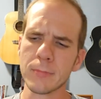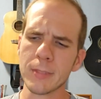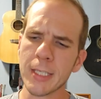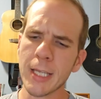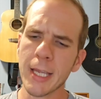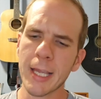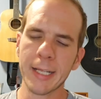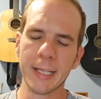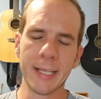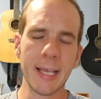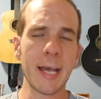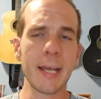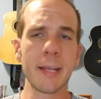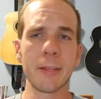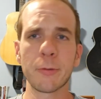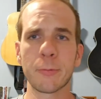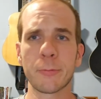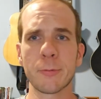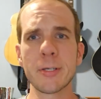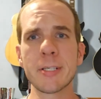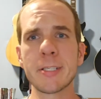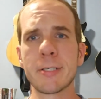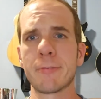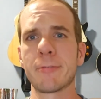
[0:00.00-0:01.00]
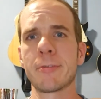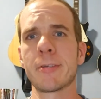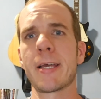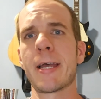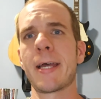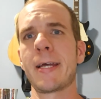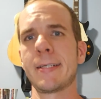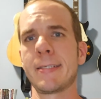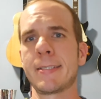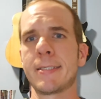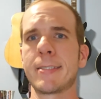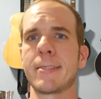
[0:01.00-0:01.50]
And kind of the reason for
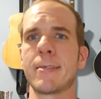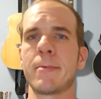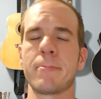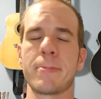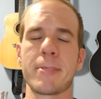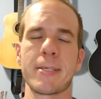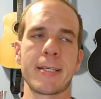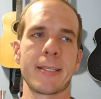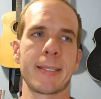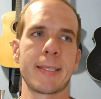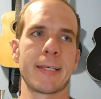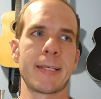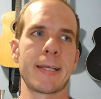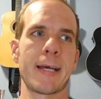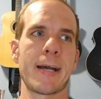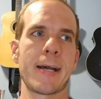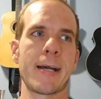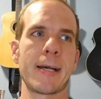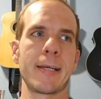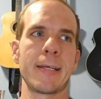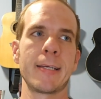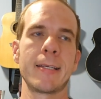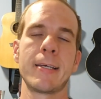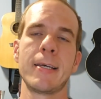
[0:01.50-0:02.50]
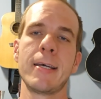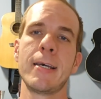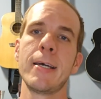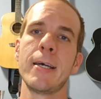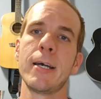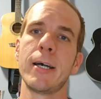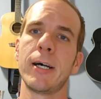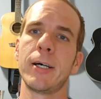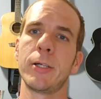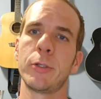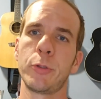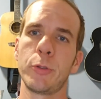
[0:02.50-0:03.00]
that is something that I
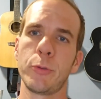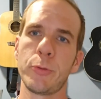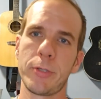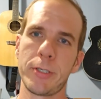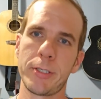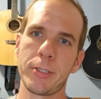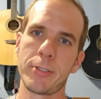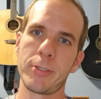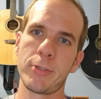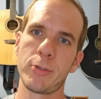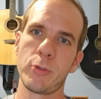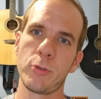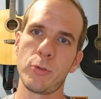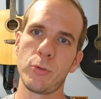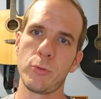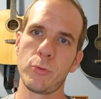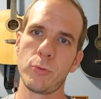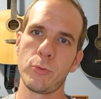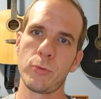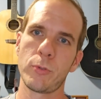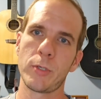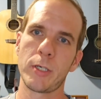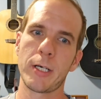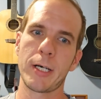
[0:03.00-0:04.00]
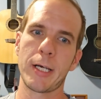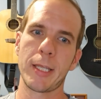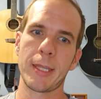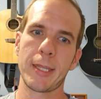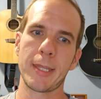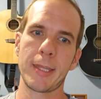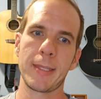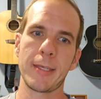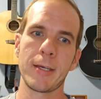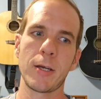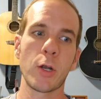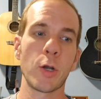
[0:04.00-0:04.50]
alluded to
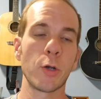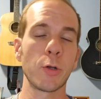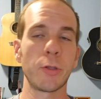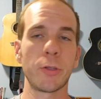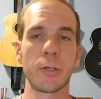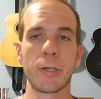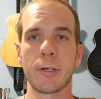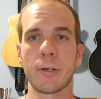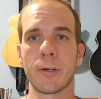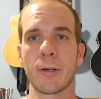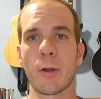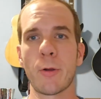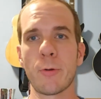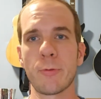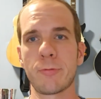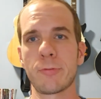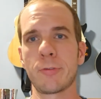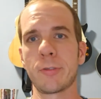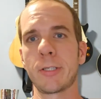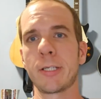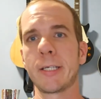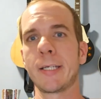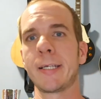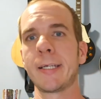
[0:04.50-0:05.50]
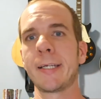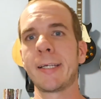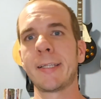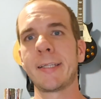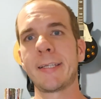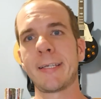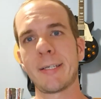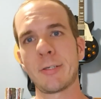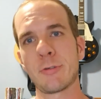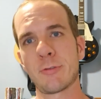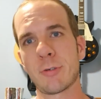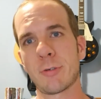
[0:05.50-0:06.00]
earlier, hopefully, in
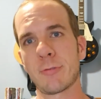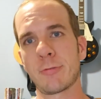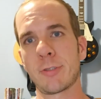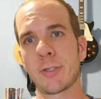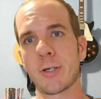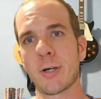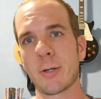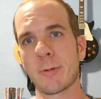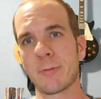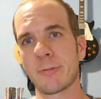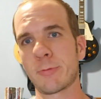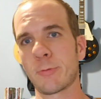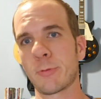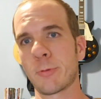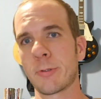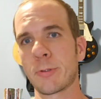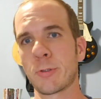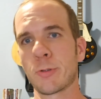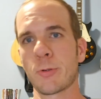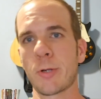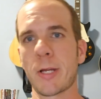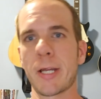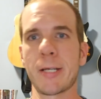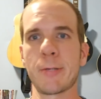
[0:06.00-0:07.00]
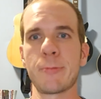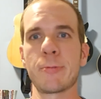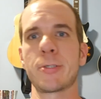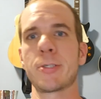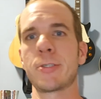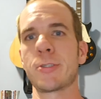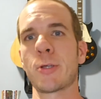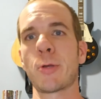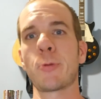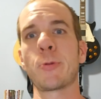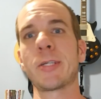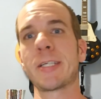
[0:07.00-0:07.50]
the intro vlog before we trained, which
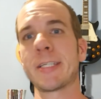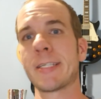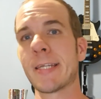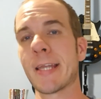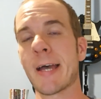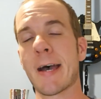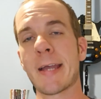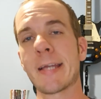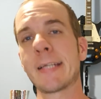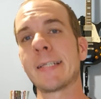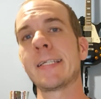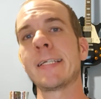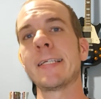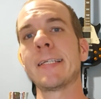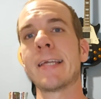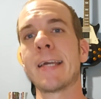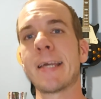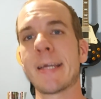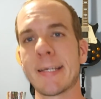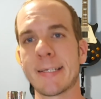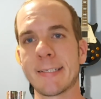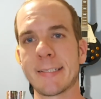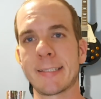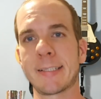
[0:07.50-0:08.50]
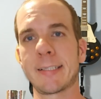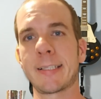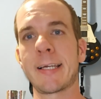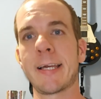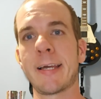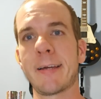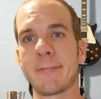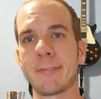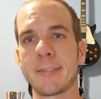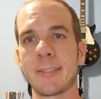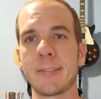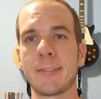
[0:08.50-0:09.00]
is only 90 days
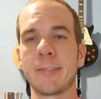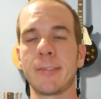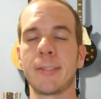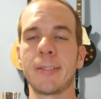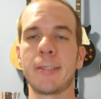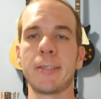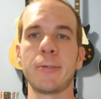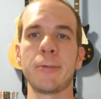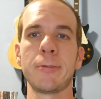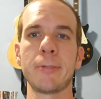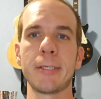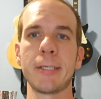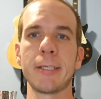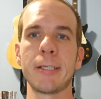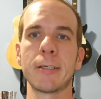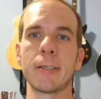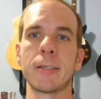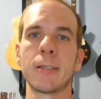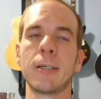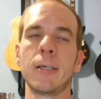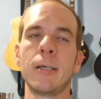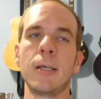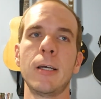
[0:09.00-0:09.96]
left until the new year.